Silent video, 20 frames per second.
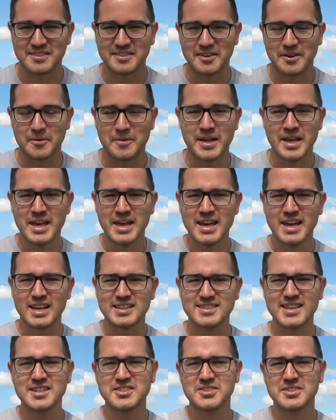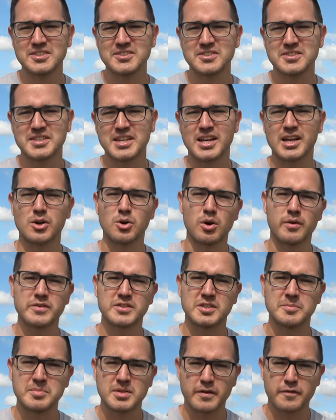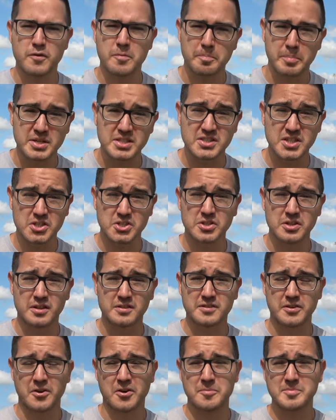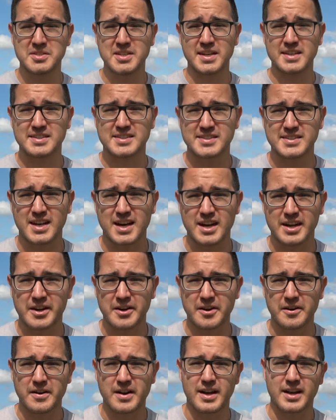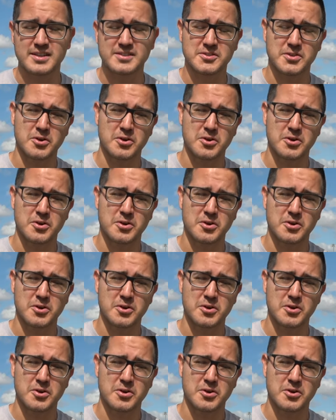So essentially just gonna go over some different positional terms in soccer,